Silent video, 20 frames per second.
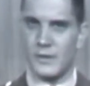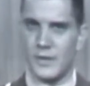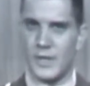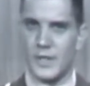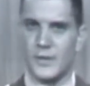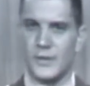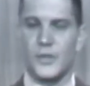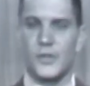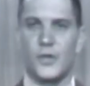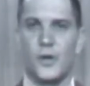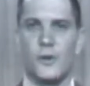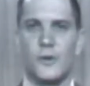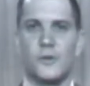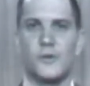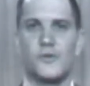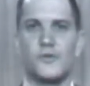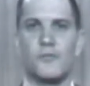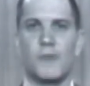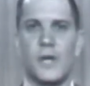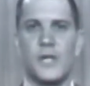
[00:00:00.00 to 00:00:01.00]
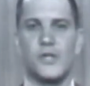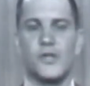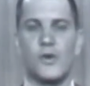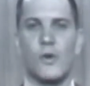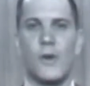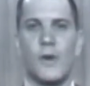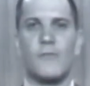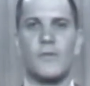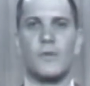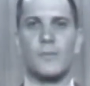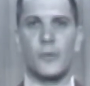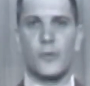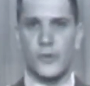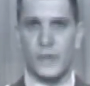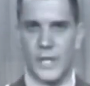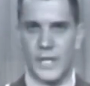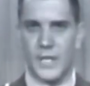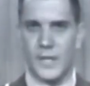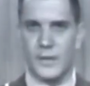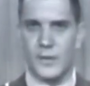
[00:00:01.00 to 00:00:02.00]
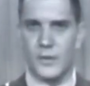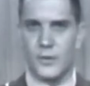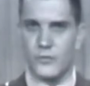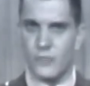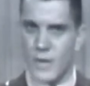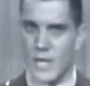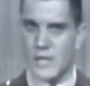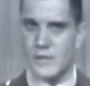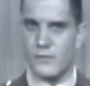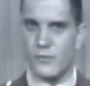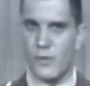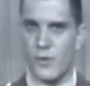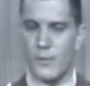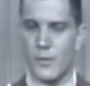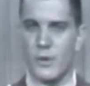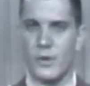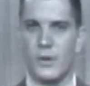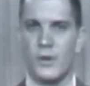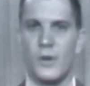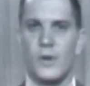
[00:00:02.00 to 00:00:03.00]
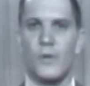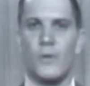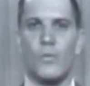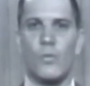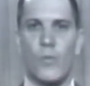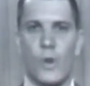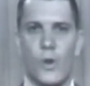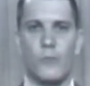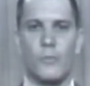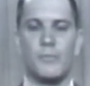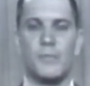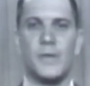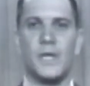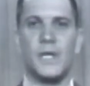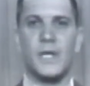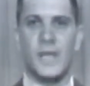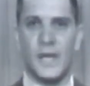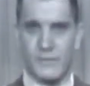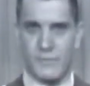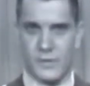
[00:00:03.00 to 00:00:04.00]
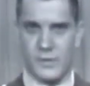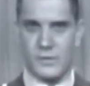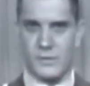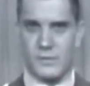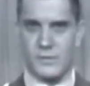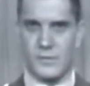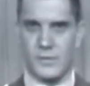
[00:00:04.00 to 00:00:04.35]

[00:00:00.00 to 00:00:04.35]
that the turns ratio of a particular transformer won't be given.